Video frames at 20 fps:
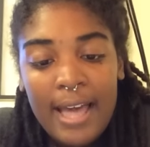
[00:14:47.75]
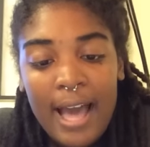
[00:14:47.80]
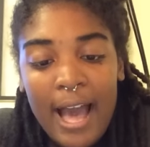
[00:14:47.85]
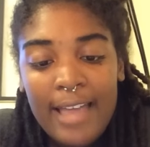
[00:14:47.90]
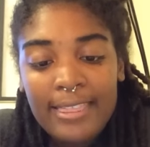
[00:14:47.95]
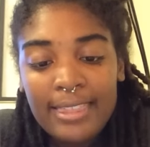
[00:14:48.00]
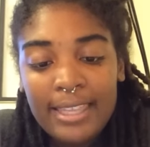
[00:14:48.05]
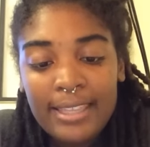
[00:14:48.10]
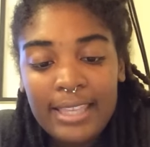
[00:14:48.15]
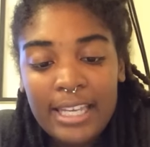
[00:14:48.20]

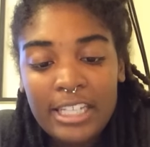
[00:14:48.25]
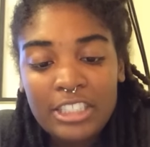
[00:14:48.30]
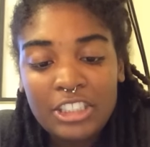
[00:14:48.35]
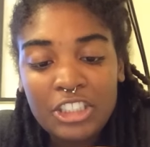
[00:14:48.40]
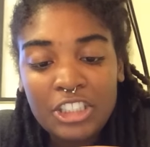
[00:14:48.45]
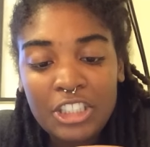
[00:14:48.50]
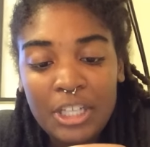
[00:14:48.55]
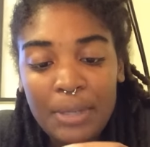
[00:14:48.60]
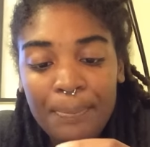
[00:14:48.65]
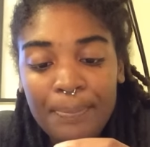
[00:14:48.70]
I think they
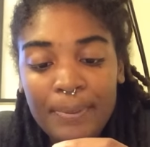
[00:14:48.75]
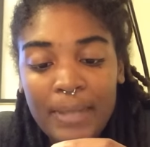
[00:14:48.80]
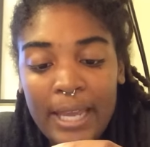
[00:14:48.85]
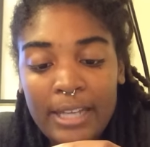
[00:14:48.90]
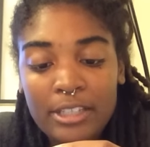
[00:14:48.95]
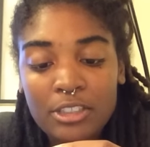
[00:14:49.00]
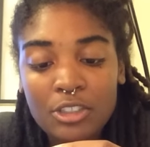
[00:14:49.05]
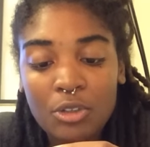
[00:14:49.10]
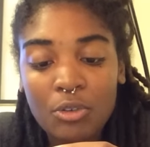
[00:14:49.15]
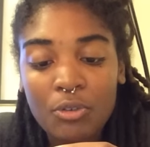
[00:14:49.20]
ship
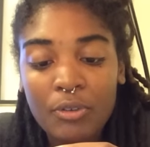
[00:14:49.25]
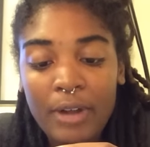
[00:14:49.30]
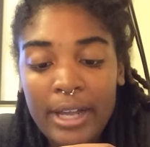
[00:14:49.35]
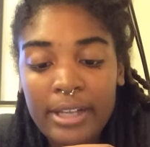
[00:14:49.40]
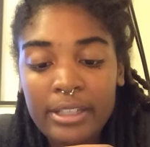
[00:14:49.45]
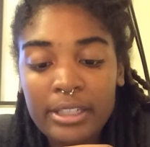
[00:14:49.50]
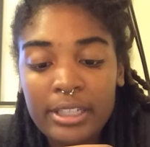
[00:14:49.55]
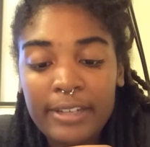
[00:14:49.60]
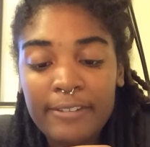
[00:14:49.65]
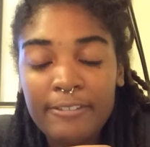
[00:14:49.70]
like
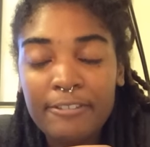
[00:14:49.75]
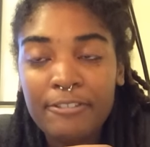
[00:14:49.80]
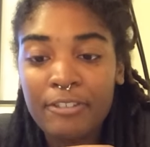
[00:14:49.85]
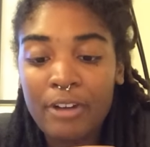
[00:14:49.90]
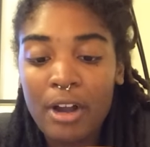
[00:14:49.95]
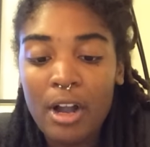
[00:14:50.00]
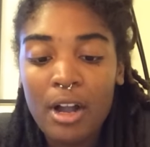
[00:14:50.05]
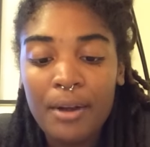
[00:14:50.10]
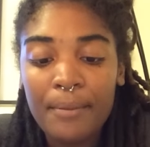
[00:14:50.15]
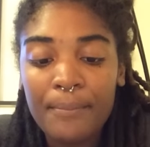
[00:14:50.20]
directly
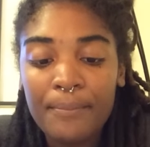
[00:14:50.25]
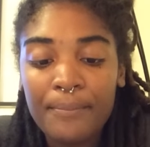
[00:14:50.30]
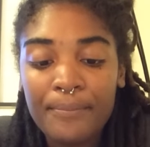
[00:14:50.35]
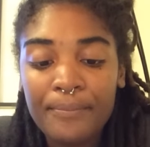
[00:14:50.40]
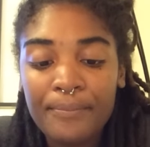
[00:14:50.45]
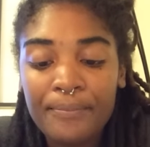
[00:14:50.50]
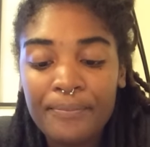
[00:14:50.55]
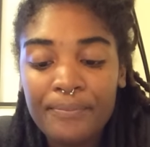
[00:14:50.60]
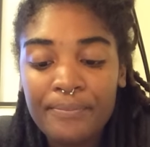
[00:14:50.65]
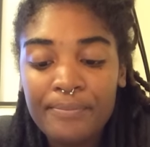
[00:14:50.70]

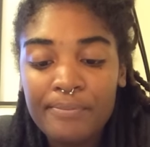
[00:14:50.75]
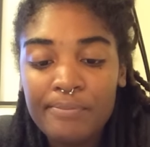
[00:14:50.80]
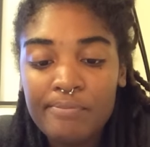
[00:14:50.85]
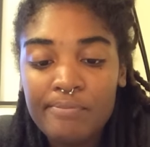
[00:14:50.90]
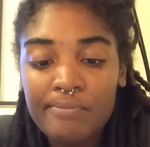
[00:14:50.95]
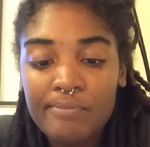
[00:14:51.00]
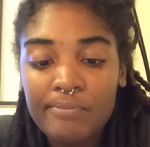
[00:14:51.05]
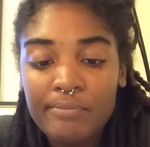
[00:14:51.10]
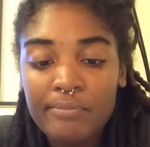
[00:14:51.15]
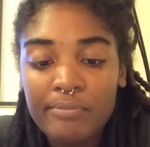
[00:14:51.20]
from,
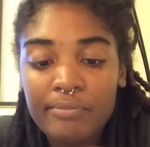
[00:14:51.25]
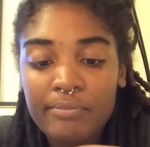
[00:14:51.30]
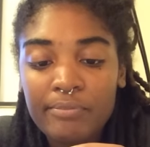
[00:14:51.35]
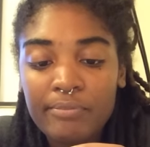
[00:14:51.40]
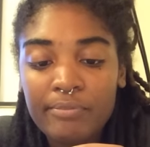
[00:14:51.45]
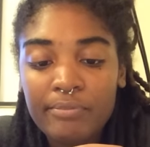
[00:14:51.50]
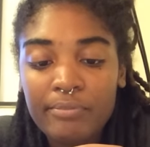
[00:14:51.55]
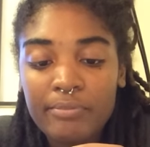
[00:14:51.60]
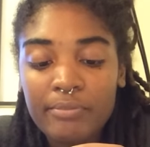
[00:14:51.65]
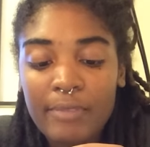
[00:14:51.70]

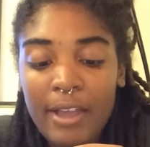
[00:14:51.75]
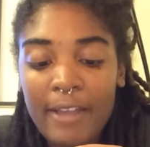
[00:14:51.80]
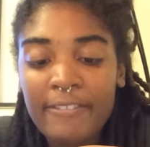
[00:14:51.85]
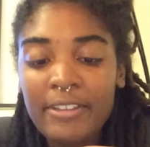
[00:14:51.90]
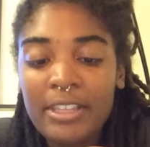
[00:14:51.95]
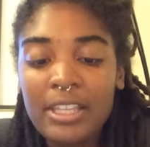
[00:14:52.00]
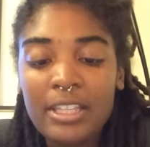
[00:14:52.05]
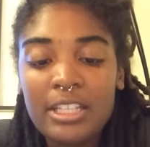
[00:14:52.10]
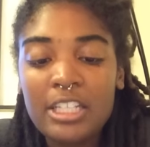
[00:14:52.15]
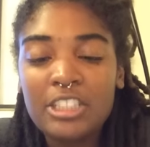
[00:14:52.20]
I
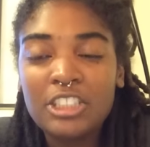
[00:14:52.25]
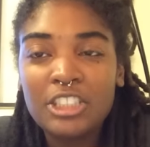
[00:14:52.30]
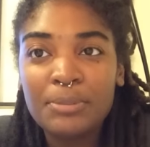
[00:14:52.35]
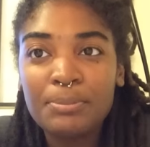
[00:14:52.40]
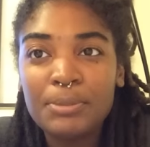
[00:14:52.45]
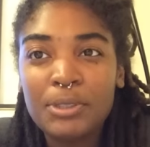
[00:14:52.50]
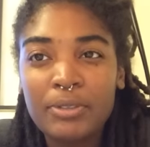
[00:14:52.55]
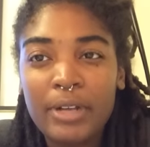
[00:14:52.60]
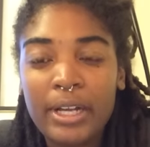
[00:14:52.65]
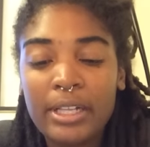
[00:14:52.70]
feel like they
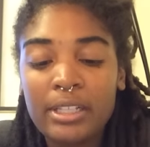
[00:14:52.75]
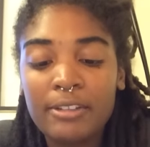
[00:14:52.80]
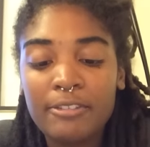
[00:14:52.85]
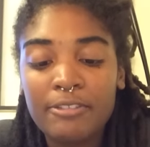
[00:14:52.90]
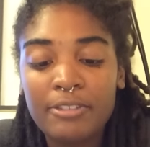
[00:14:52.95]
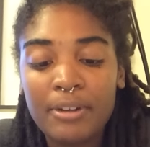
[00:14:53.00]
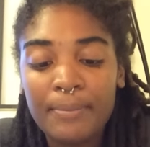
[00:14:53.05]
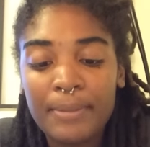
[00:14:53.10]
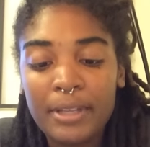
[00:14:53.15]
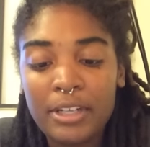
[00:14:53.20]
ship directly
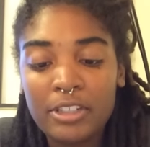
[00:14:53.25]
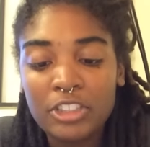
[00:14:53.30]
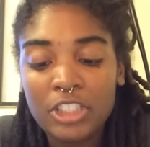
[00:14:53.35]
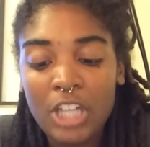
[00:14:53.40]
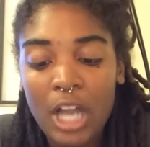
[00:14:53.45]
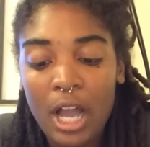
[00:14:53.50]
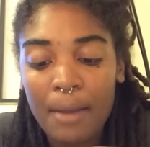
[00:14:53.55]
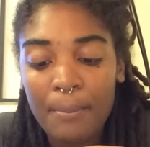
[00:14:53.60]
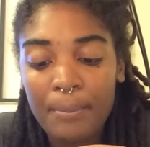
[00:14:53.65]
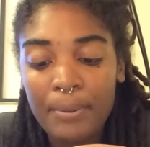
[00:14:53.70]
from their
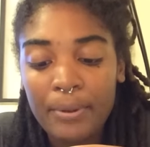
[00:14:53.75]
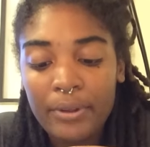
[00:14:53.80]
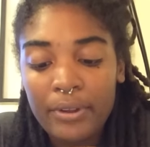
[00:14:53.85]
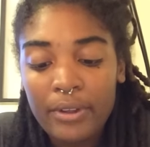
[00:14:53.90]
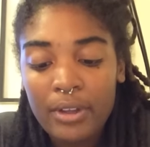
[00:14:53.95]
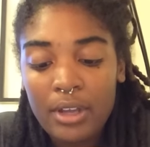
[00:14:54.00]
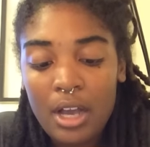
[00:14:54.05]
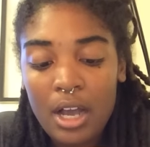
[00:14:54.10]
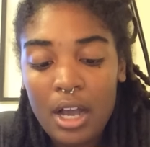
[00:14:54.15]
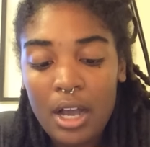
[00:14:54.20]
shop.
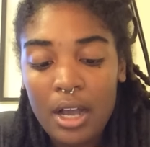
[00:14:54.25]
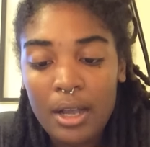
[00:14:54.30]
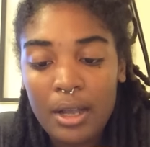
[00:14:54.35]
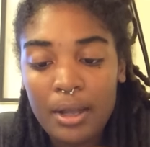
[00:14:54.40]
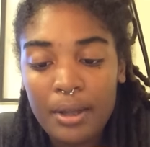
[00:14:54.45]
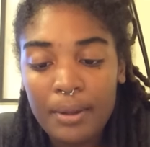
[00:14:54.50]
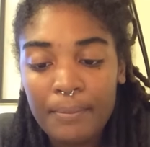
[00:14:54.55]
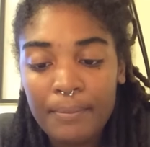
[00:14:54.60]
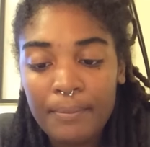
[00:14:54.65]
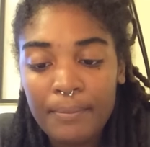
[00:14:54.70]

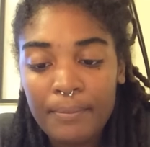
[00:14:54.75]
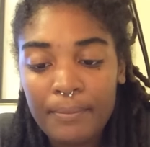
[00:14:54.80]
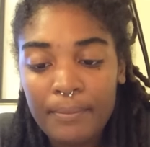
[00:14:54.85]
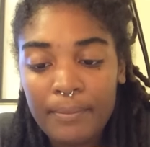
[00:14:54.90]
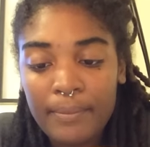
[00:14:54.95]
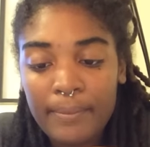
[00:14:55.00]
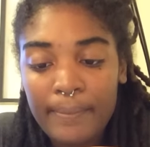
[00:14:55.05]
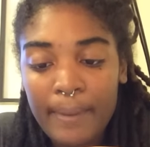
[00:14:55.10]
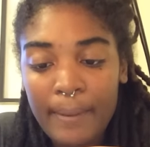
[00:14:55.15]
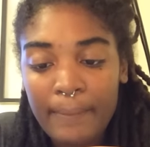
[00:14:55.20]
Um,
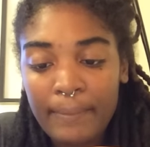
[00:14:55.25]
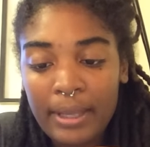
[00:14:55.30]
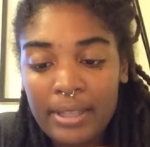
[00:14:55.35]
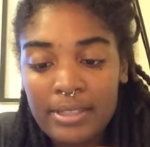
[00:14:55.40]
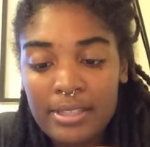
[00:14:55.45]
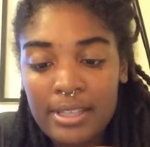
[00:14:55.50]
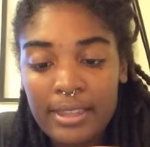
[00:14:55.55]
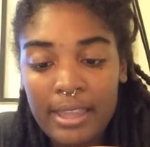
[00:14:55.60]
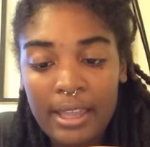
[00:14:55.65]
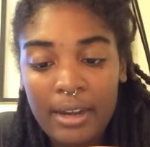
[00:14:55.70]
I'm
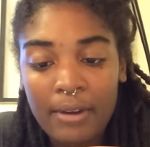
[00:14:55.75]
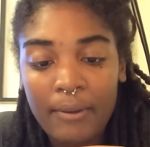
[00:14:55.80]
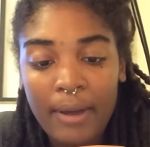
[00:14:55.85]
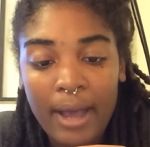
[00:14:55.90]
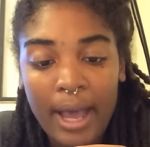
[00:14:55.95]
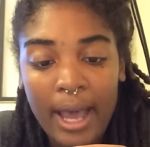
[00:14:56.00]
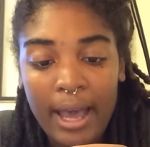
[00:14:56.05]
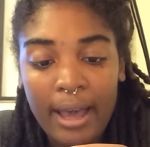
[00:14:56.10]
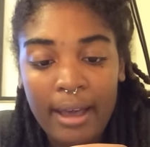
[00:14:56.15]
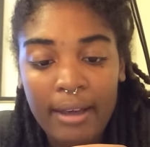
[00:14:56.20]
guessing they don't
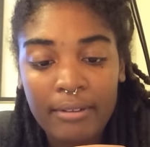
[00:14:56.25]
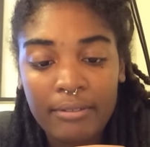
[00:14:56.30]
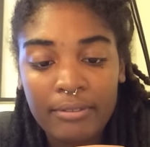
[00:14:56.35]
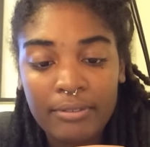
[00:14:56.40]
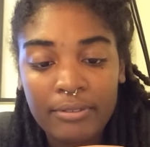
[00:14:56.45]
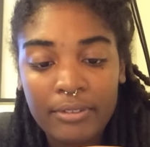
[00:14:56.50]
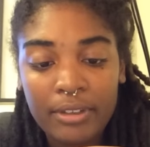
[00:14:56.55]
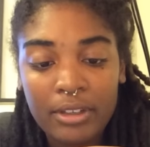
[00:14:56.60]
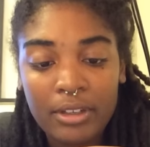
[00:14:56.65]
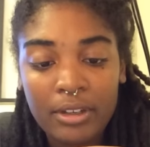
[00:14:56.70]
have,
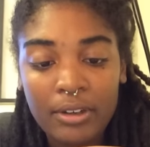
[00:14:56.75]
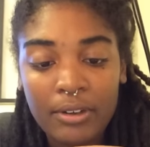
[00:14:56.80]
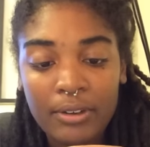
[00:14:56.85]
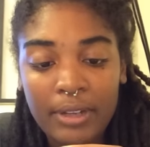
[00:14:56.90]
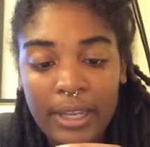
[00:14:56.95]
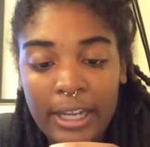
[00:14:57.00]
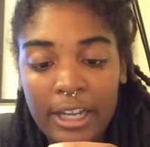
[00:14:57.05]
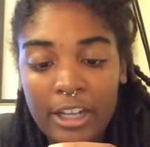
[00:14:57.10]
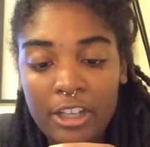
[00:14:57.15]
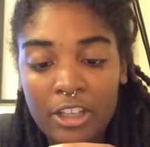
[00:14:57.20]
you know,
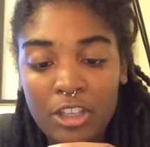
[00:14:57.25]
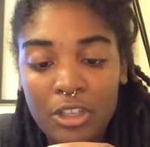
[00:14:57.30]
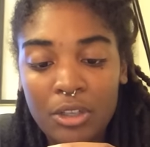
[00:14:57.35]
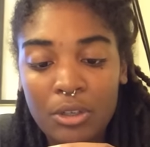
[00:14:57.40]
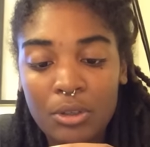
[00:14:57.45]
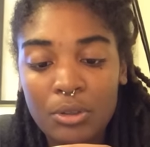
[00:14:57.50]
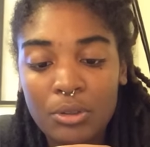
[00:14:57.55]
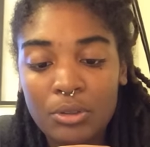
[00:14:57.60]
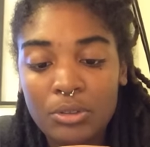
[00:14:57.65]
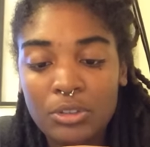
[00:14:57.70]
like a
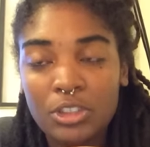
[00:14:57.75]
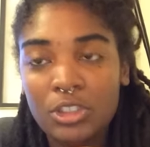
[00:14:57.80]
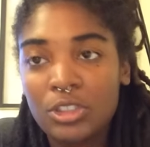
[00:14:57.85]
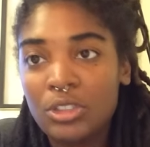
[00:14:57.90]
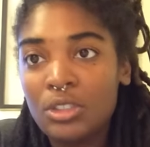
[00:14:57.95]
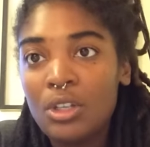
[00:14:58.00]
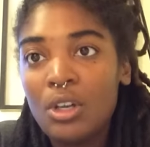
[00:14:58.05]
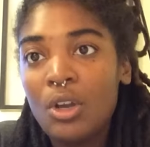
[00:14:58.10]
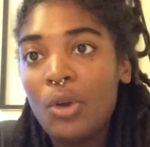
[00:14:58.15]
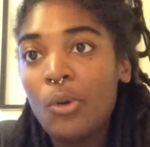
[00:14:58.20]
huge
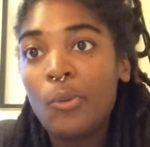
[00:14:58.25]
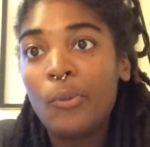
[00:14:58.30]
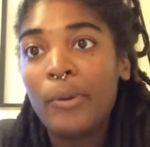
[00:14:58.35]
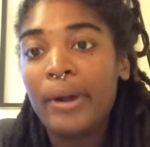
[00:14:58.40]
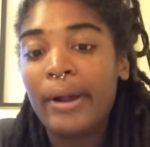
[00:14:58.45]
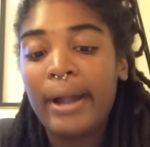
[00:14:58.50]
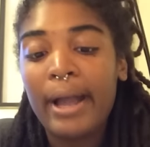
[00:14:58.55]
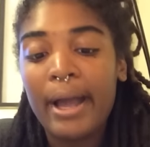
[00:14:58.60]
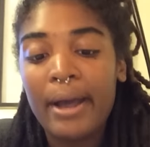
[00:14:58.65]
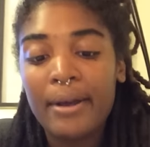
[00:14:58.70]

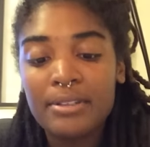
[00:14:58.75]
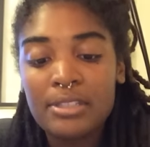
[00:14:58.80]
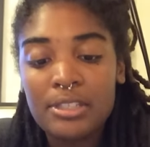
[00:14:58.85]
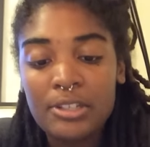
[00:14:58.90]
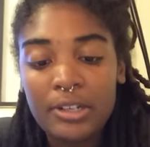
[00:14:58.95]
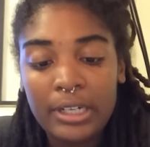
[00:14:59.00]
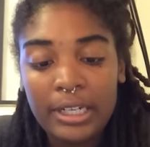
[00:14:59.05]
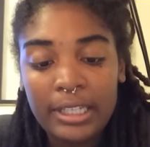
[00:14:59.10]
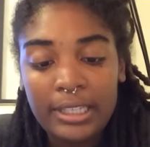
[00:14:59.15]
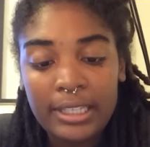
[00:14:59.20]
warehouse
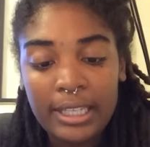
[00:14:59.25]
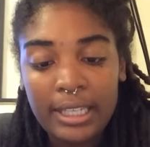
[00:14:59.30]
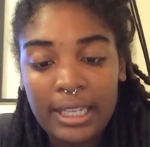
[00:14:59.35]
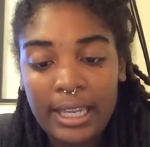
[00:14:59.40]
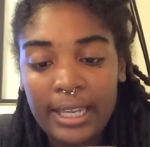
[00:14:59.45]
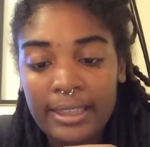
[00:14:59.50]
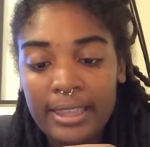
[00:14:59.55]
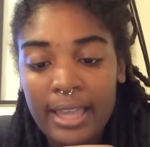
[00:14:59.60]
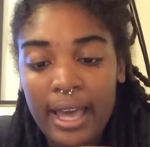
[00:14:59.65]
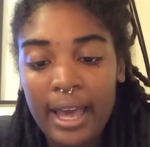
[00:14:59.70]
or anything
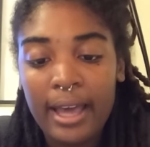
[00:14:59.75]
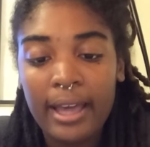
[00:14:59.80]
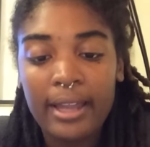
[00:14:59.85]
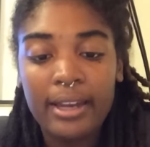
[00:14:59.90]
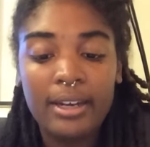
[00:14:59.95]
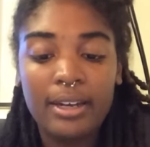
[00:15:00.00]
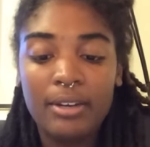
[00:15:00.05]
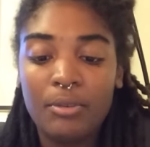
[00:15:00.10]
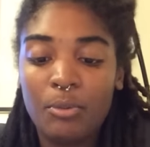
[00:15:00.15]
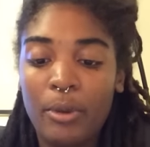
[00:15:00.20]
like that
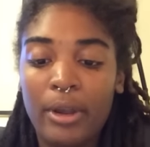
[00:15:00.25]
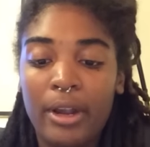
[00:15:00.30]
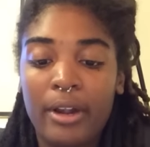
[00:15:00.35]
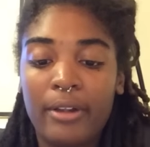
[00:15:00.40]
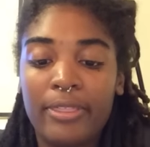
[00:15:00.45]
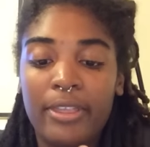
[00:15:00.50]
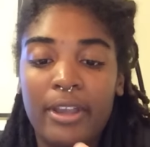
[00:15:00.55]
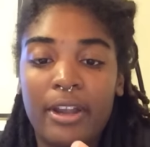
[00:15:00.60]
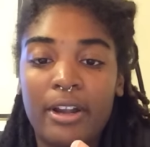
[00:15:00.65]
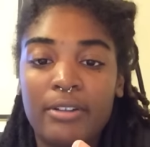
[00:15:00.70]
where
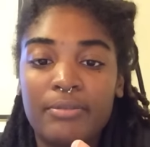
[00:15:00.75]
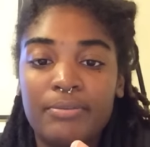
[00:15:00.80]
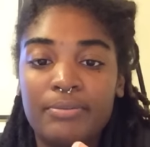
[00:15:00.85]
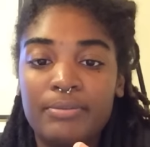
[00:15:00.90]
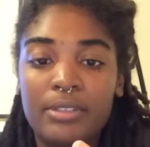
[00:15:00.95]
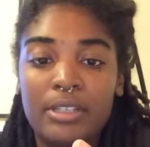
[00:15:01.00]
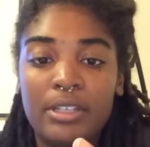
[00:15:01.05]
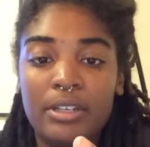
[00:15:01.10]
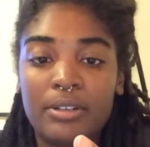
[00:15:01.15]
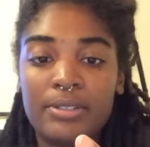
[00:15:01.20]
they're,
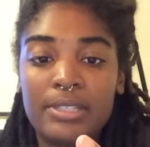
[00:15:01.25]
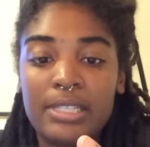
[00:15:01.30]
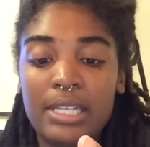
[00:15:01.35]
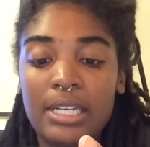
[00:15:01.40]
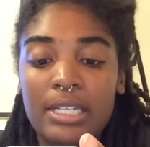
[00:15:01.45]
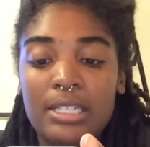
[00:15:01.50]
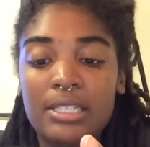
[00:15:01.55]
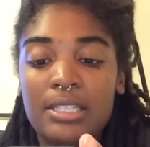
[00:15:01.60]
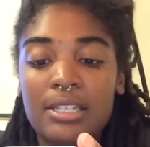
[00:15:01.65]
you know, sending